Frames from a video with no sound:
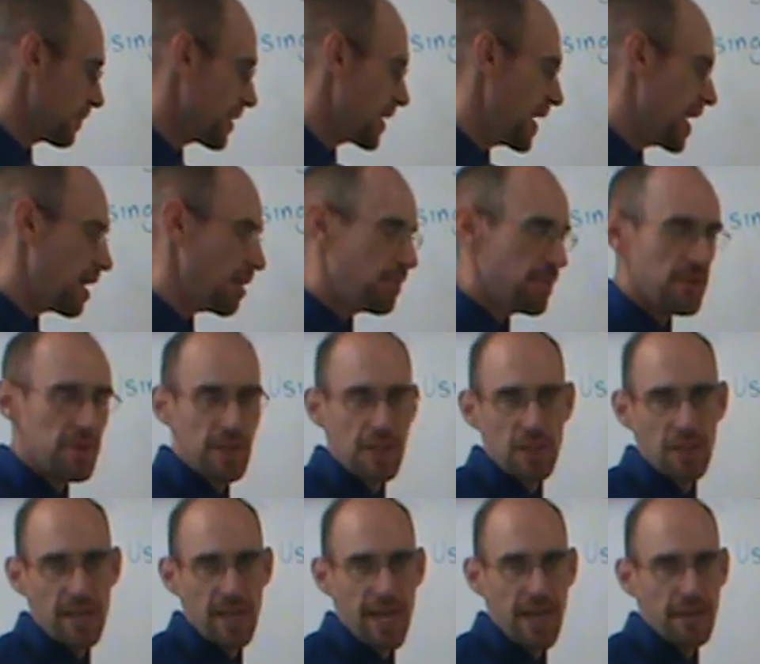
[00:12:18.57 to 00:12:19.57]
Okay, but
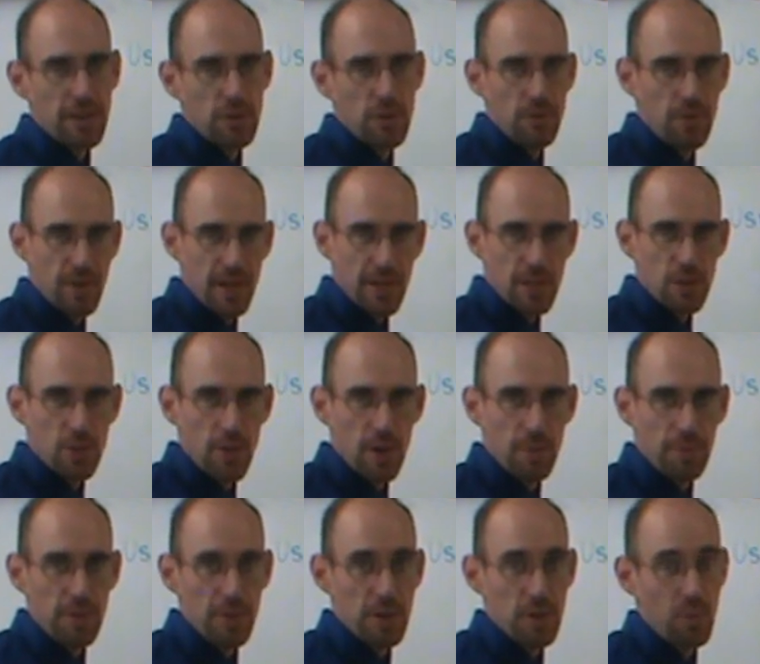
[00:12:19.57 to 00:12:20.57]
this x over x
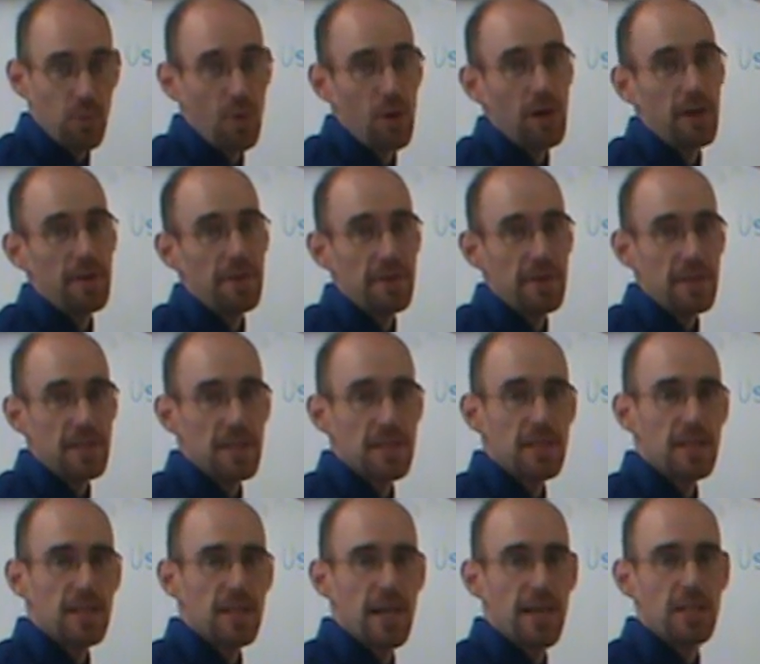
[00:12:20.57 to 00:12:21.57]
squared plus 1, this
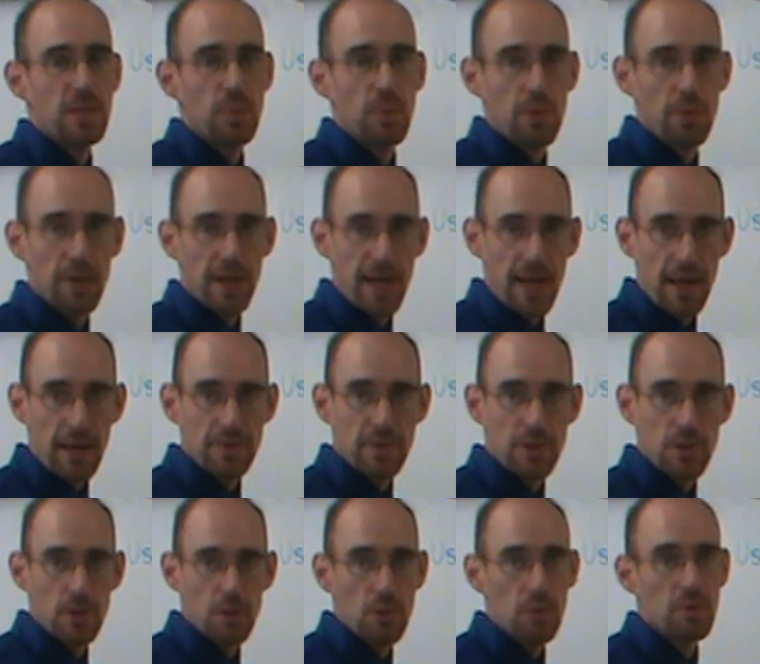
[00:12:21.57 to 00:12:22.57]
is the case where we're going to have
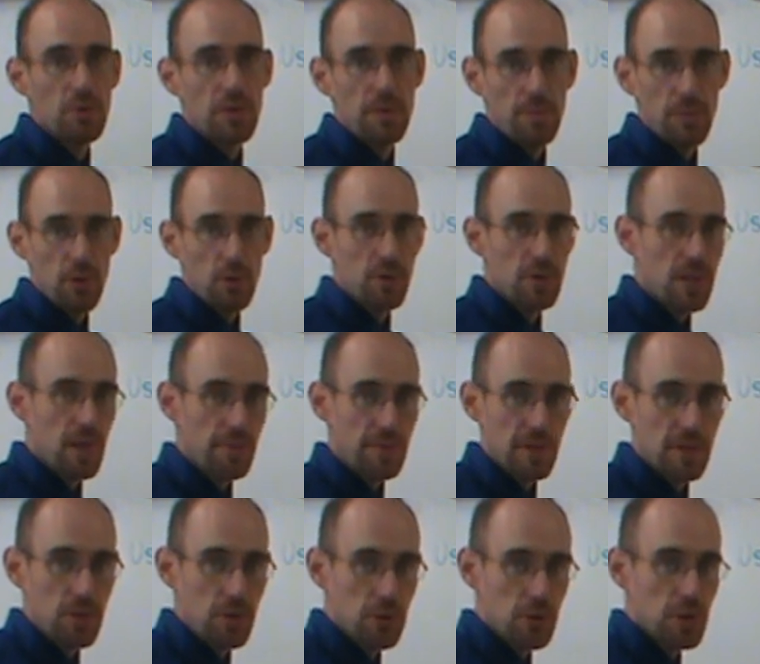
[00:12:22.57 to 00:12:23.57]
to do some u
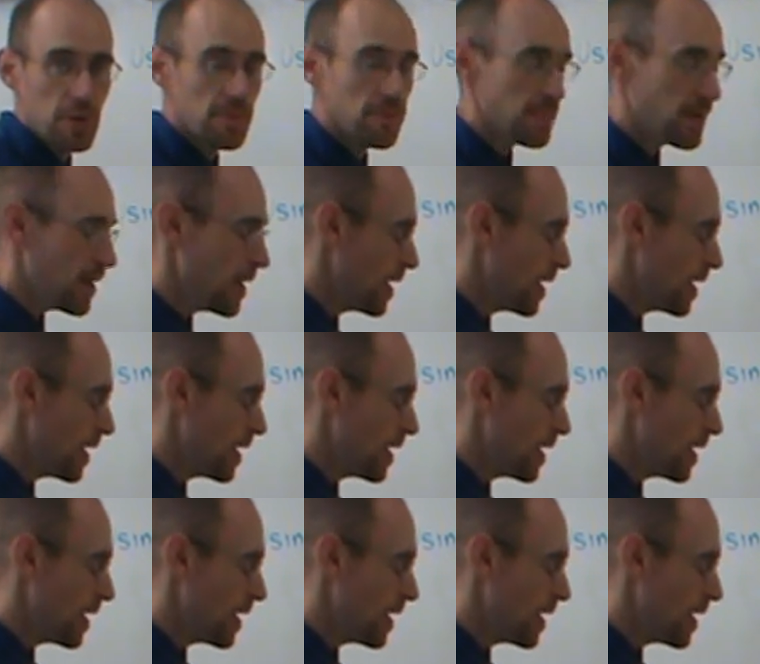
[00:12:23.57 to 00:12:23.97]
substitution.